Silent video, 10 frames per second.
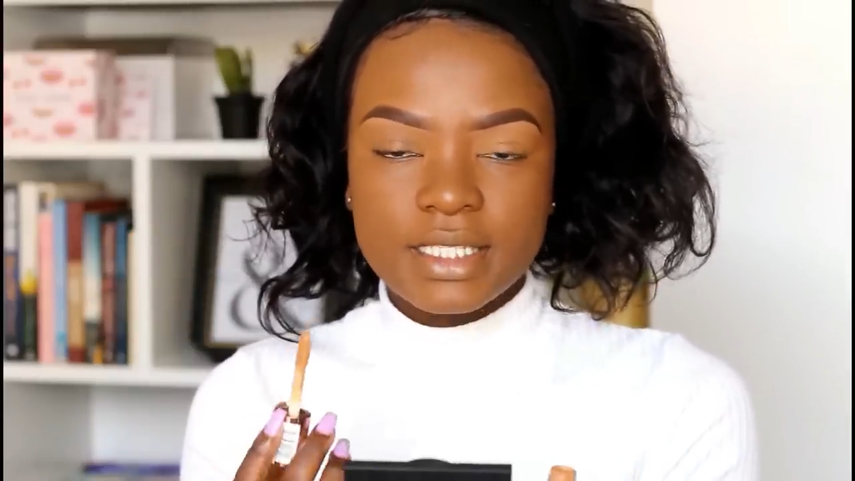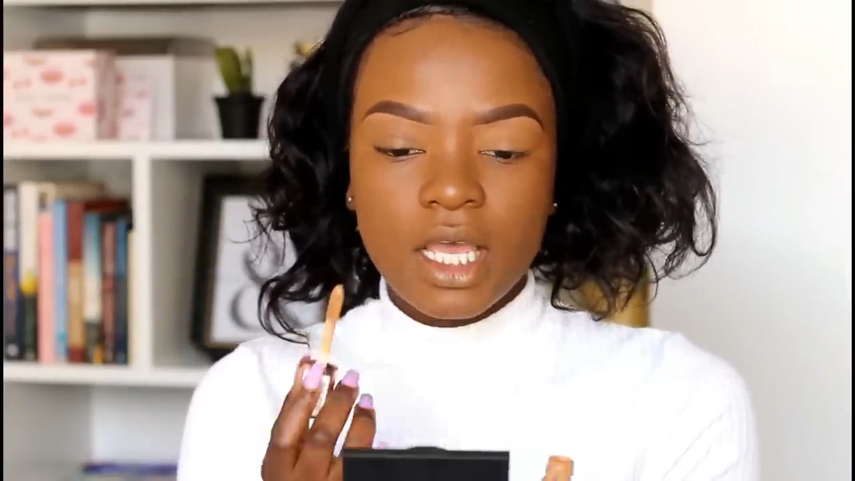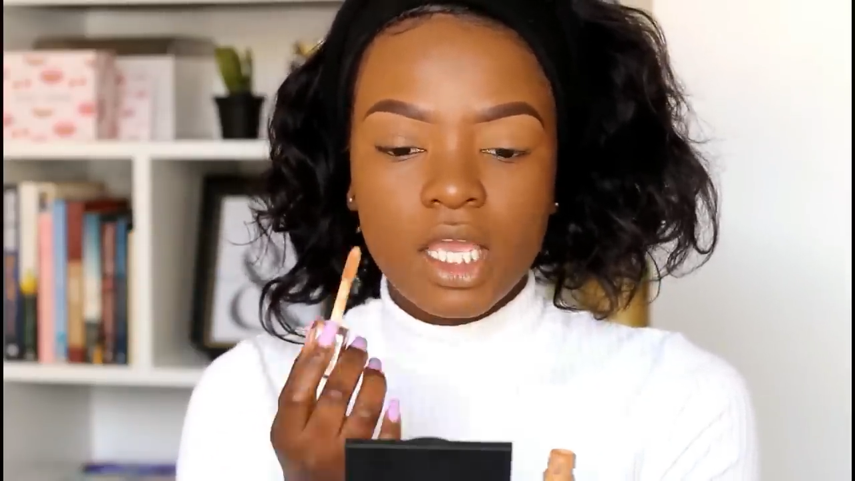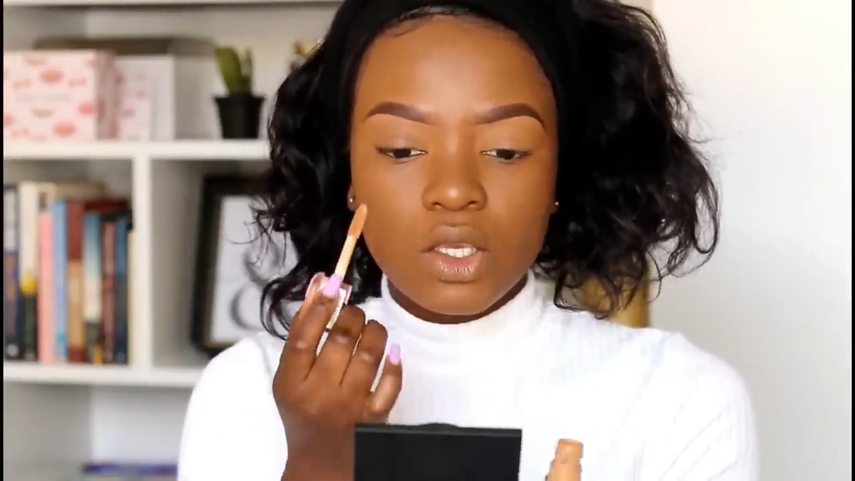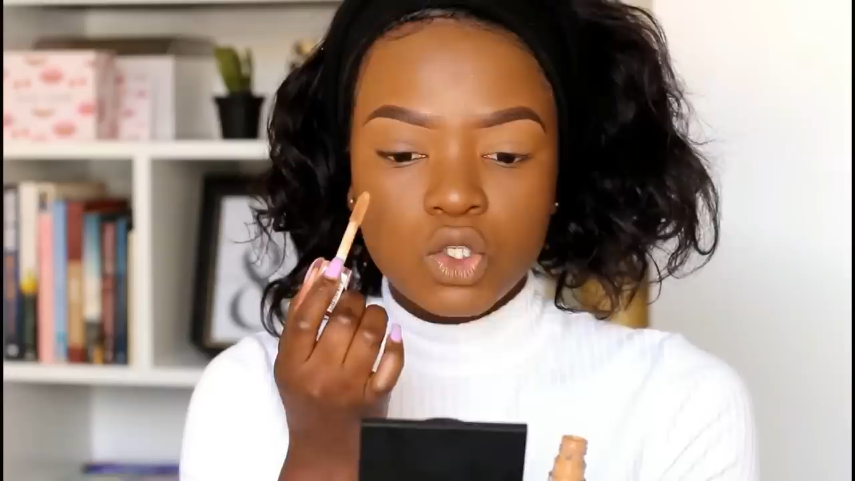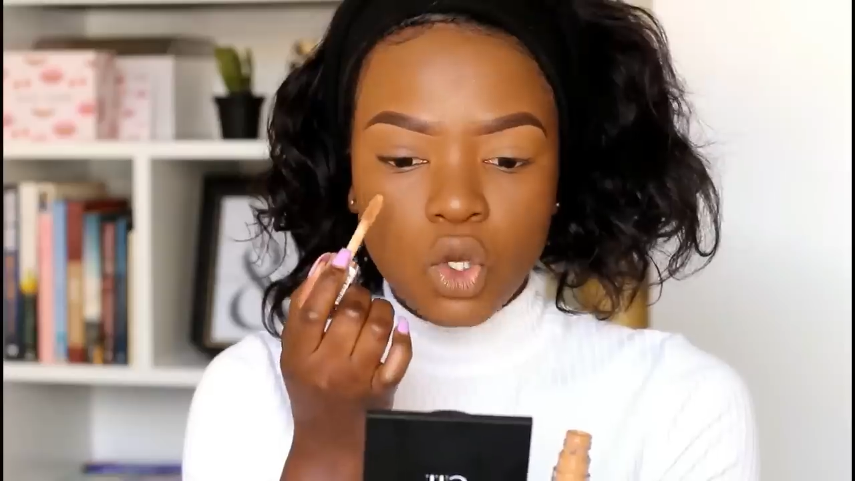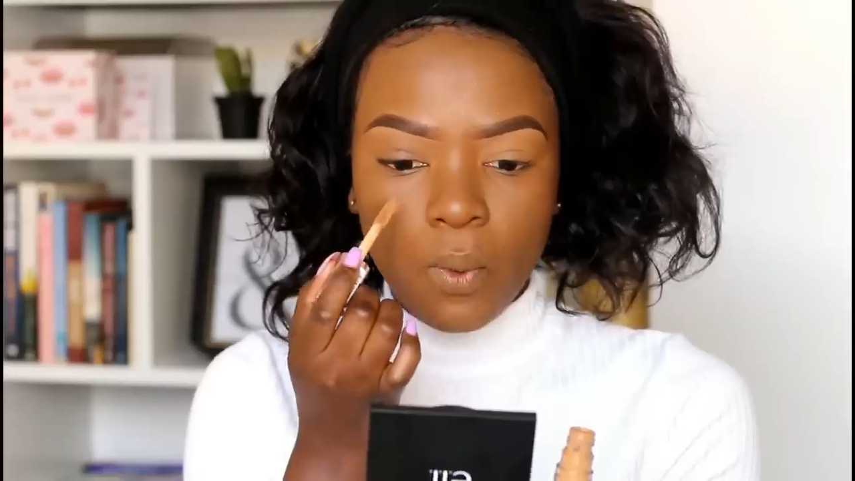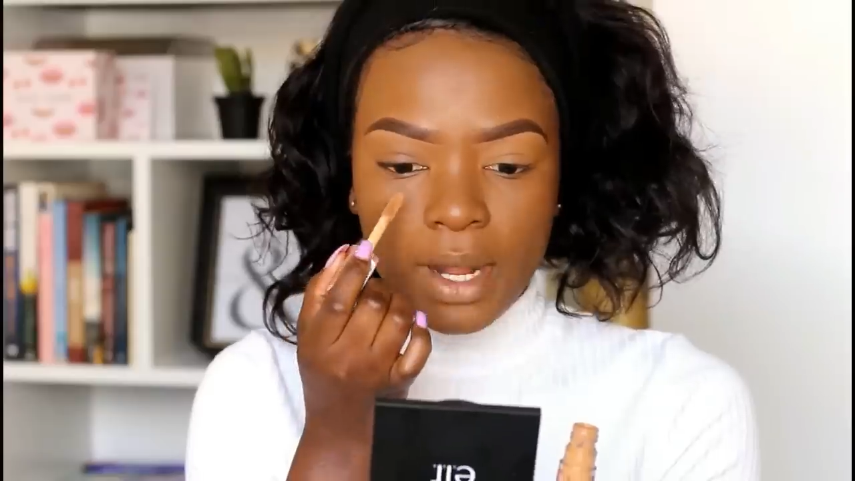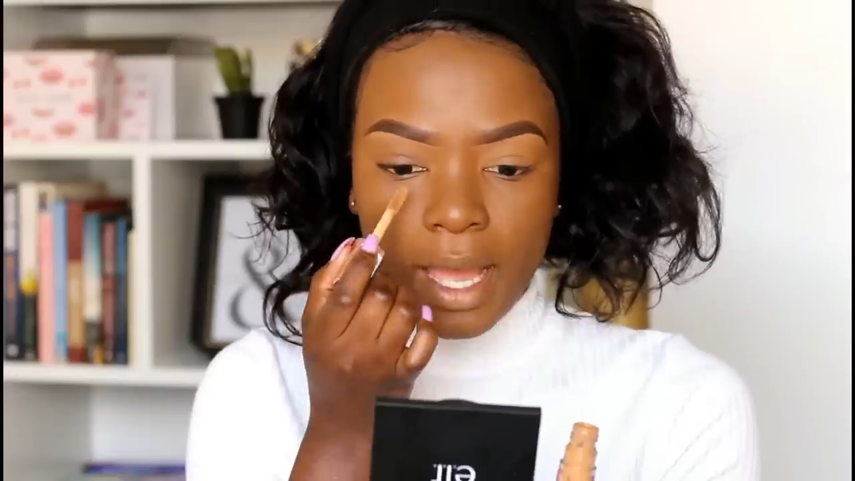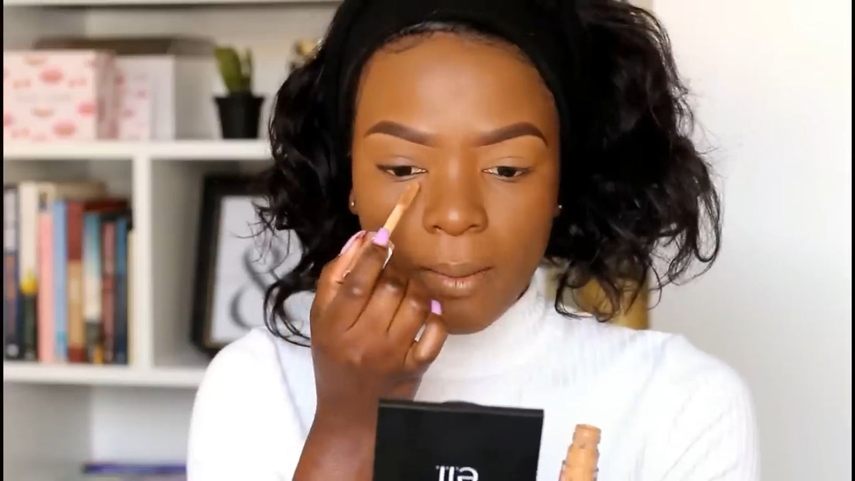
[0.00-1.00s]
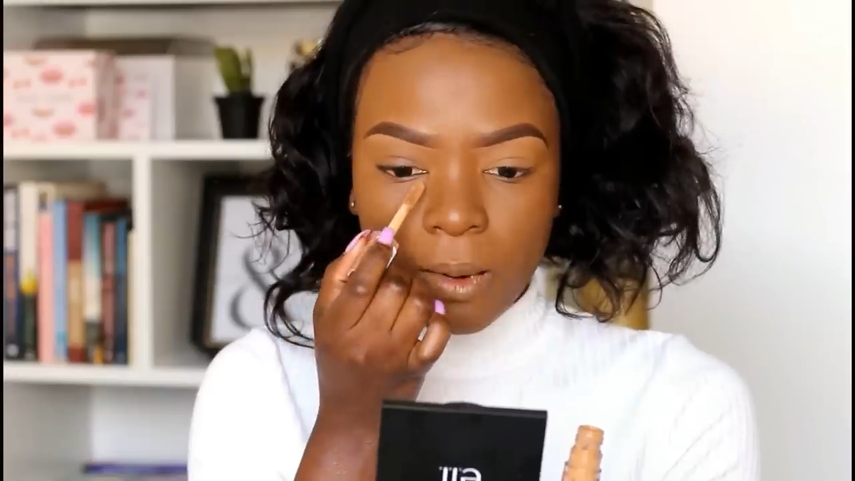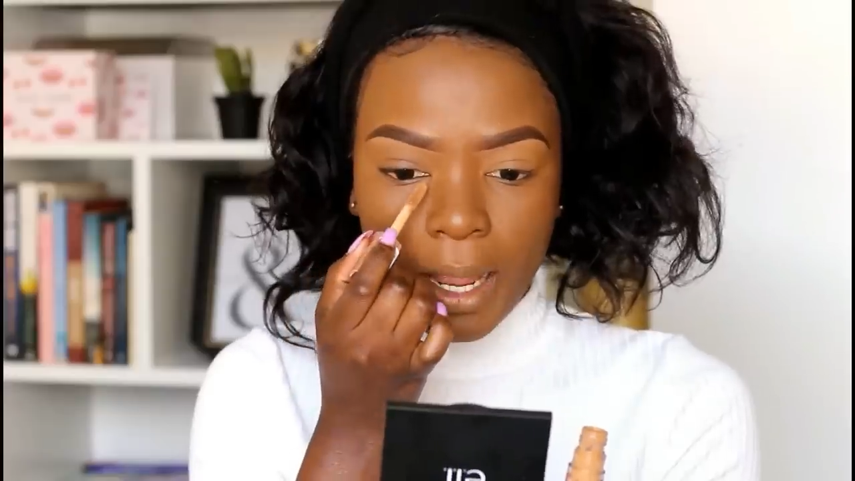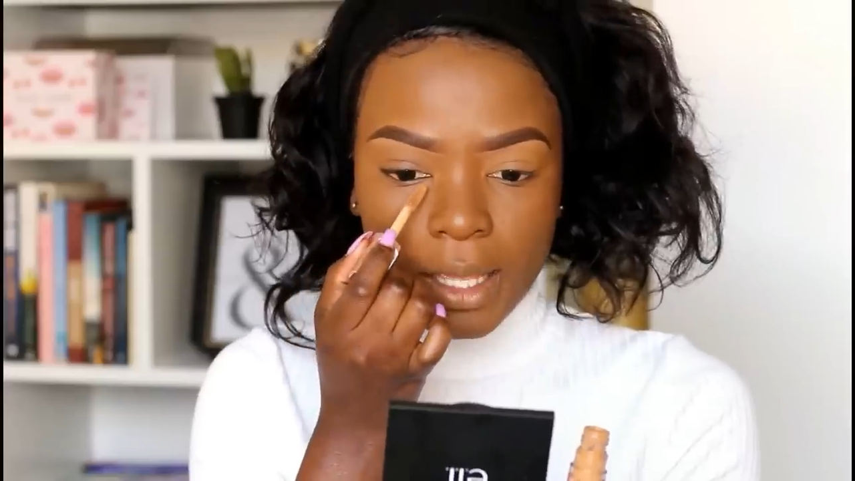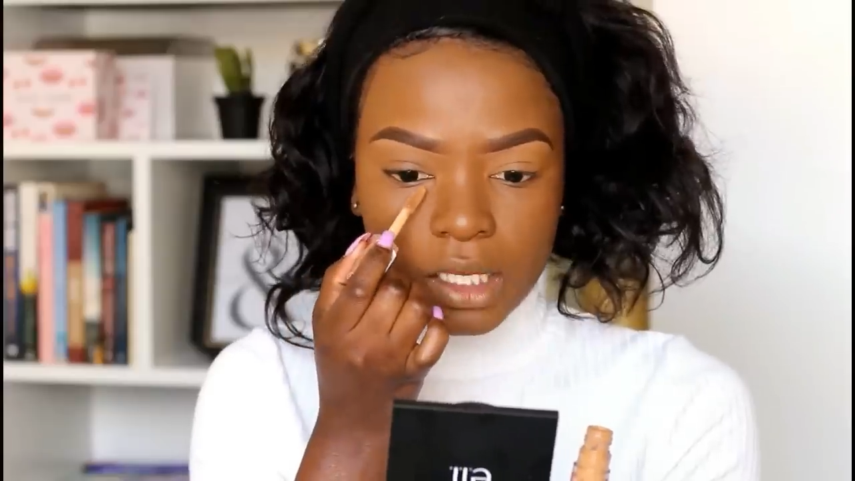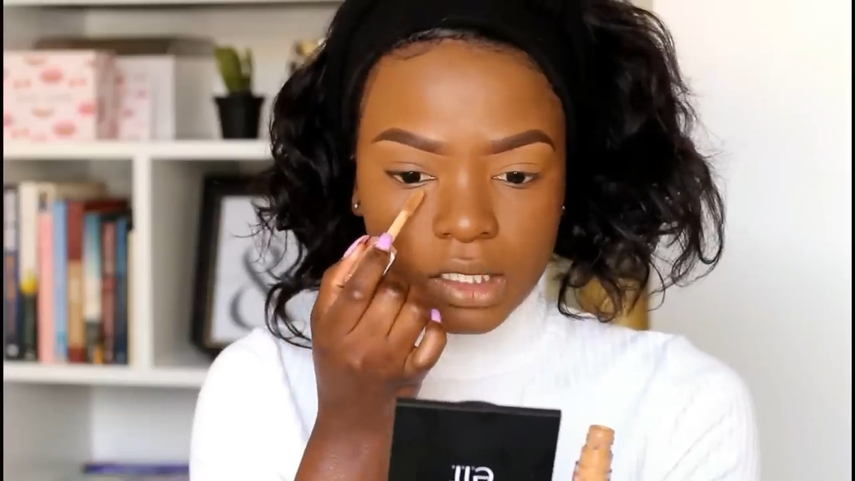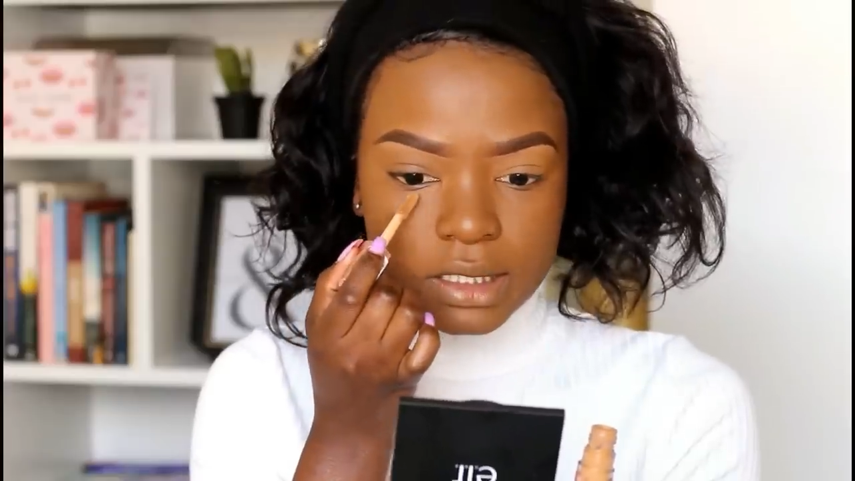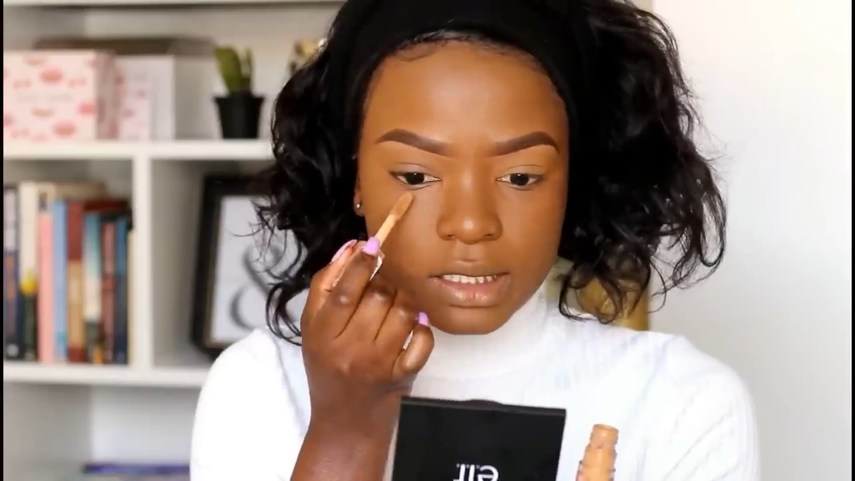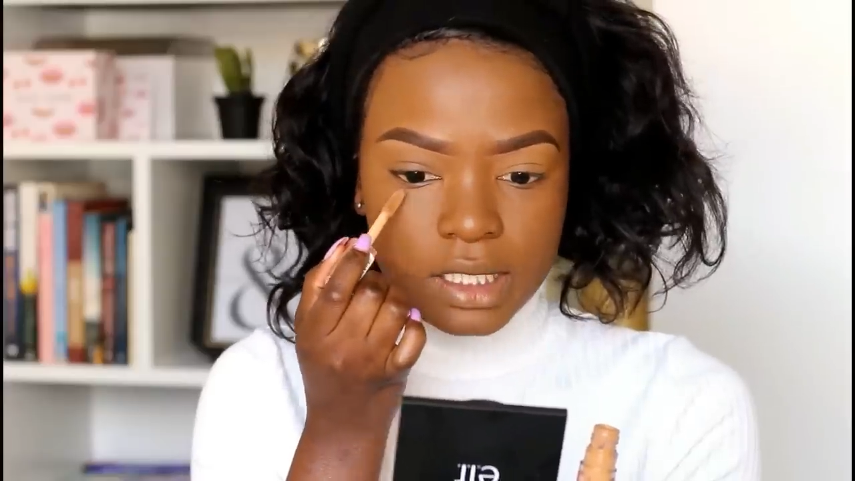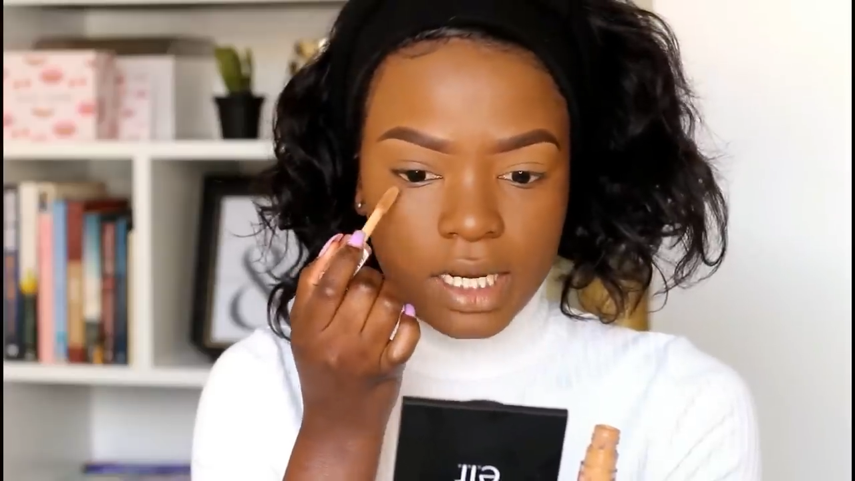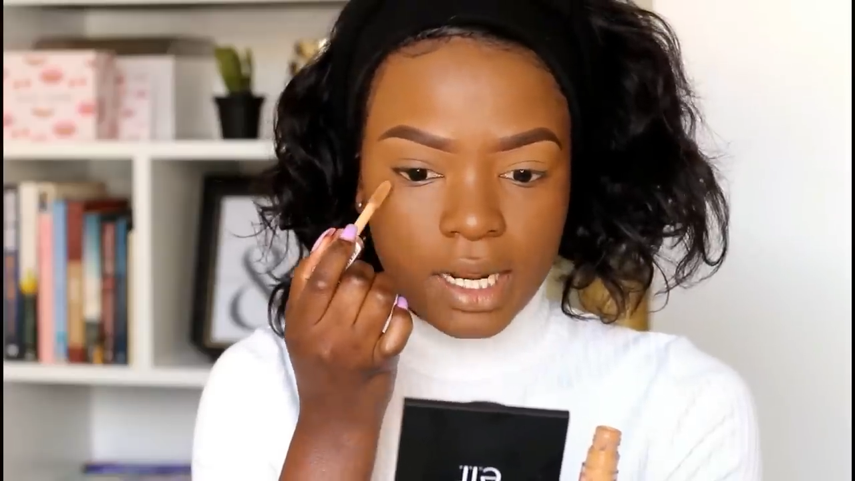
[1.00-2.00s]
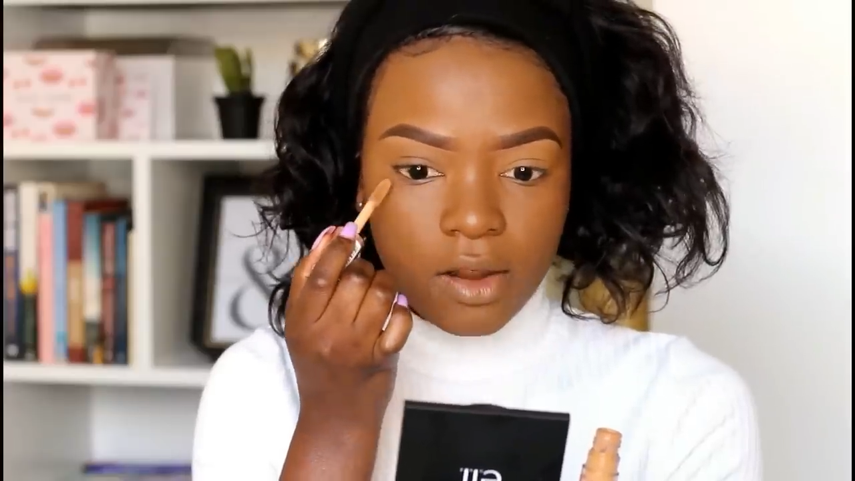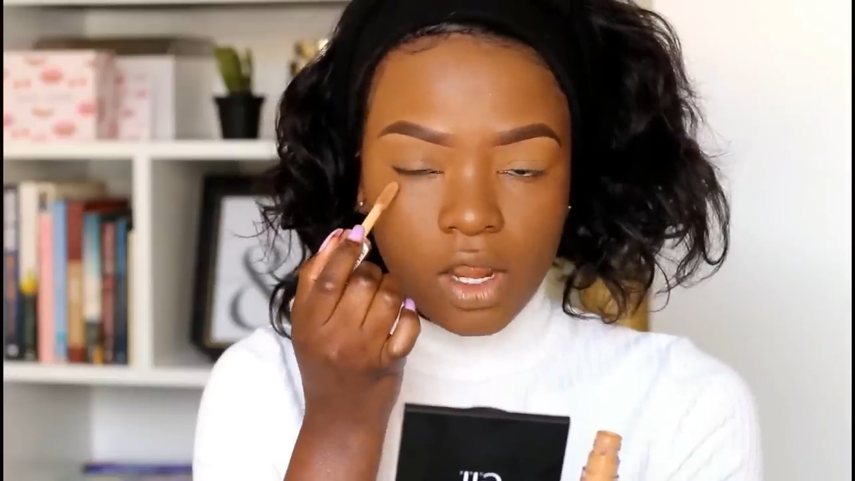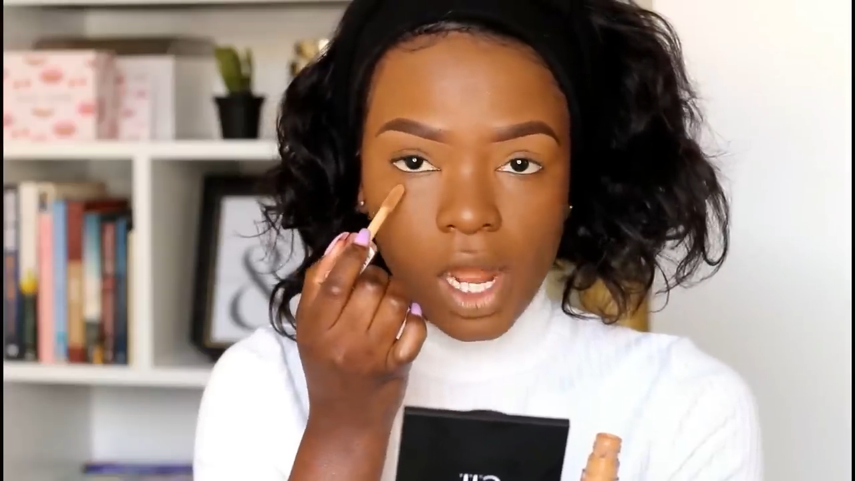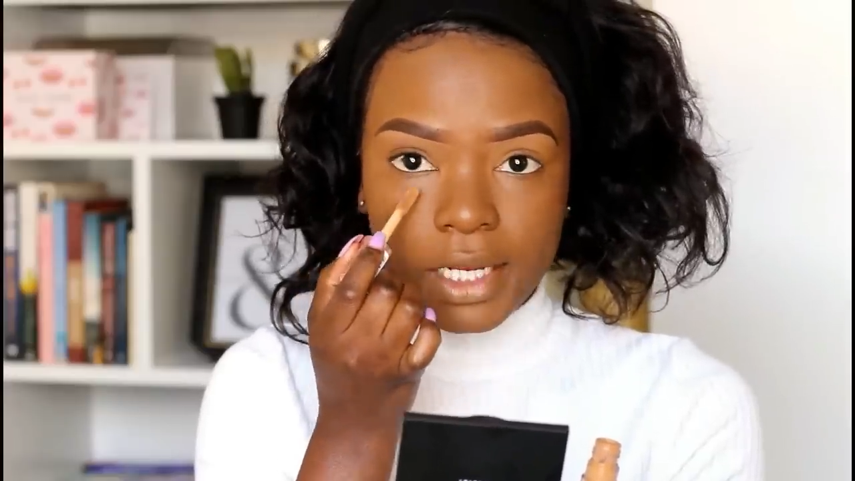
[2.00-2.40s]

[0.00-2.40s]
you don't want to apply your concealer right